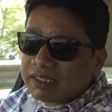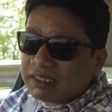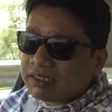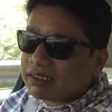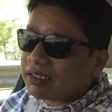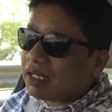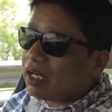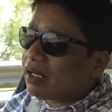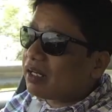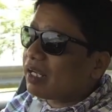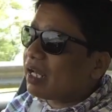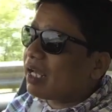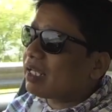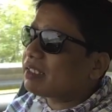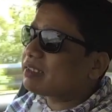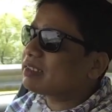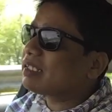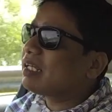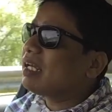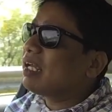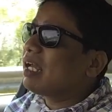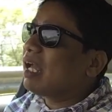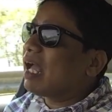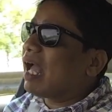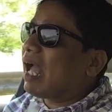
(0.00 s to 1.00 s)
this car has.
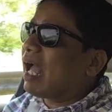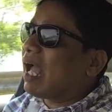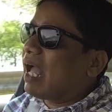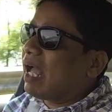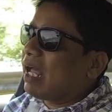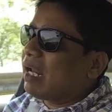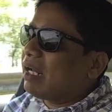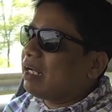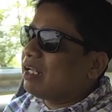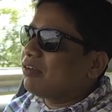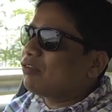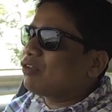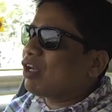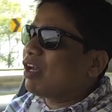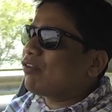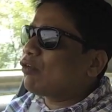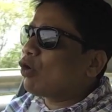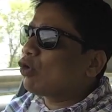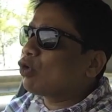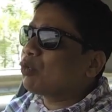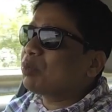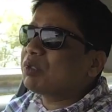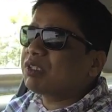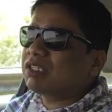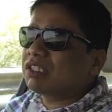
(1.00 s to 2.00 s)
And if you have
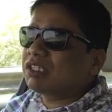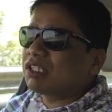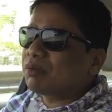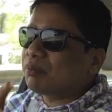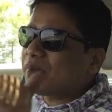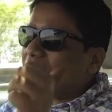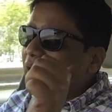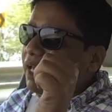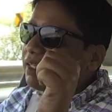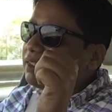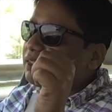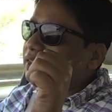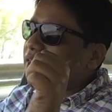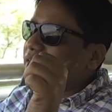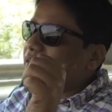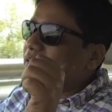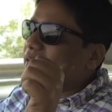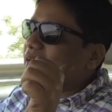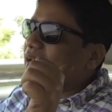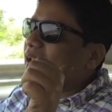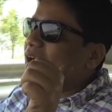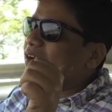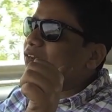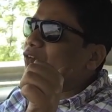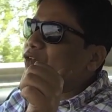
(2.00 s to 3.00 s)
occupants in the back seat,
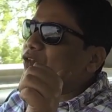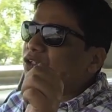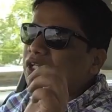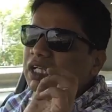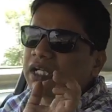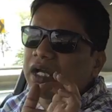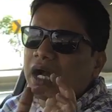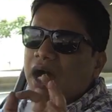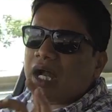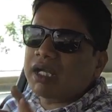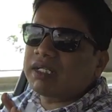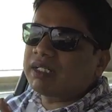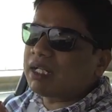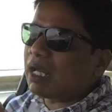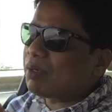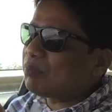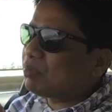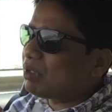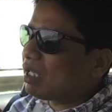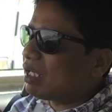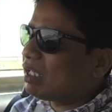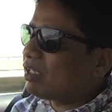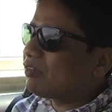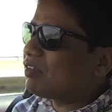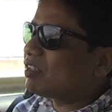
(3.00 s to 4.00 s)
they'll have a really hard time
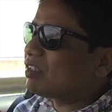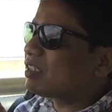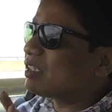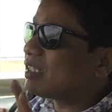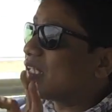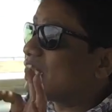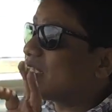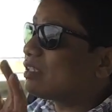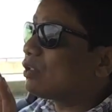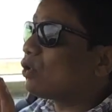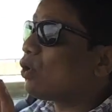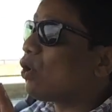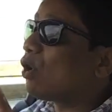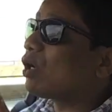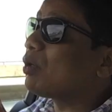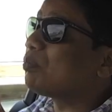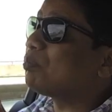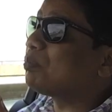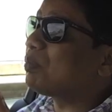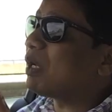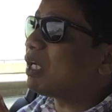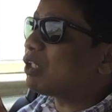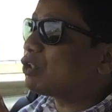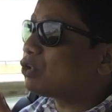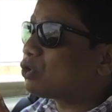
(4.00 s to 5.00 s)
telling if it's a diesel or a
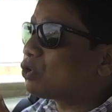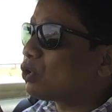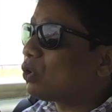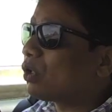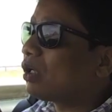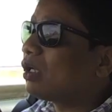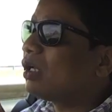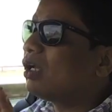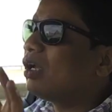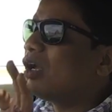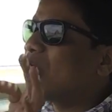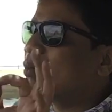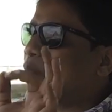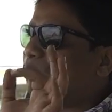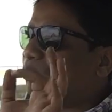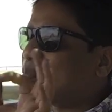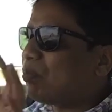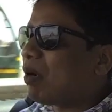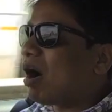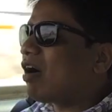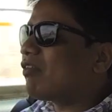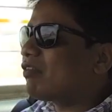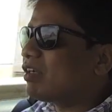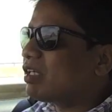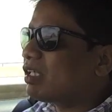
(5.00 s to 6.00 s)
petrol
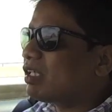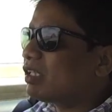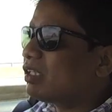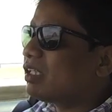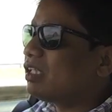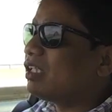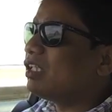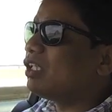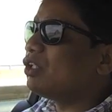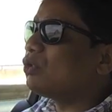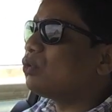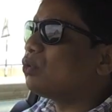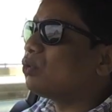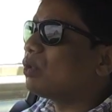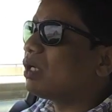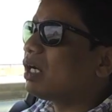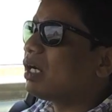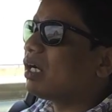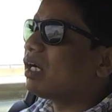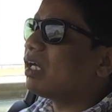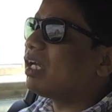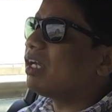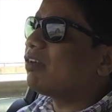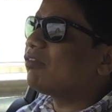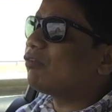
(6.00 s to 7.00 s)
powering the new
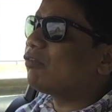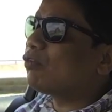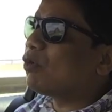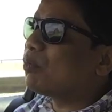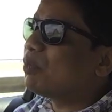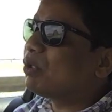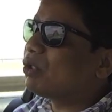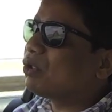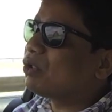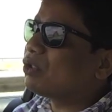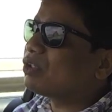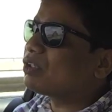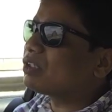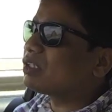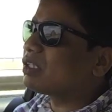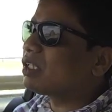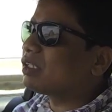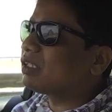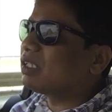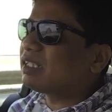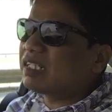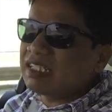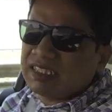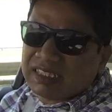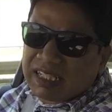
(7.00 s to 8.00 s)
A4, because the
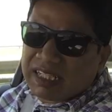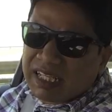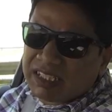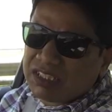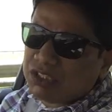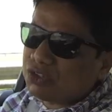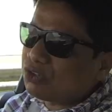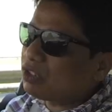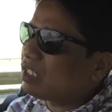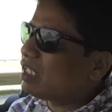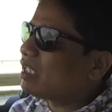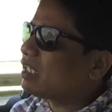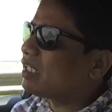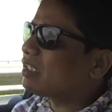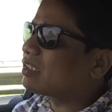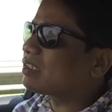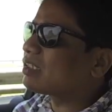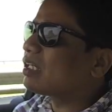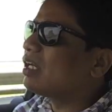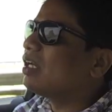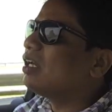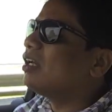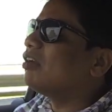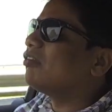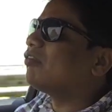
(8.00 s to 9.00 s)
diesel engine really
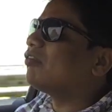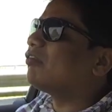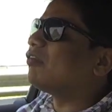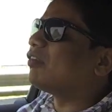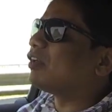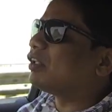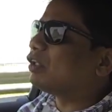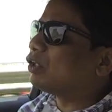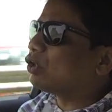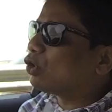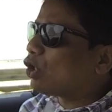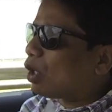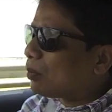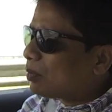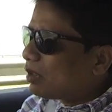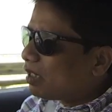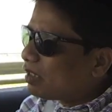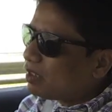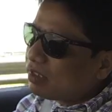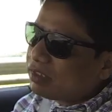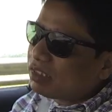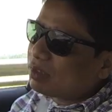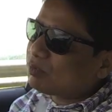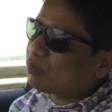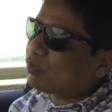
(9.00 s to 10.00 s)
is phenomenal
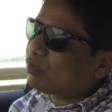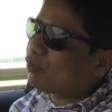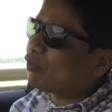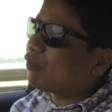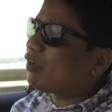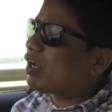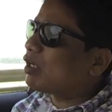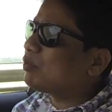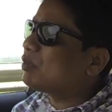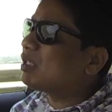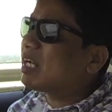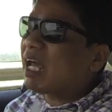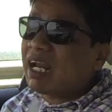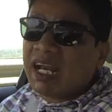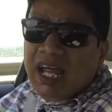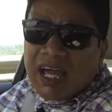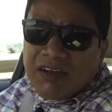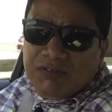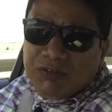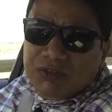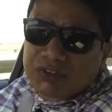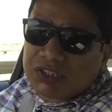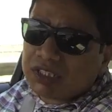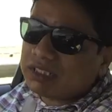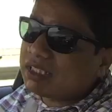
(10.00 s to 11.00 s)
in terms of refinement. And I
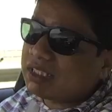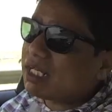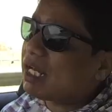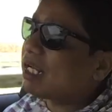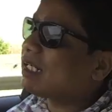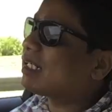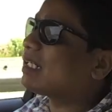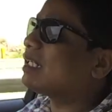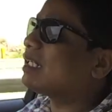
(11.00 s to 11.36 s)
have to say that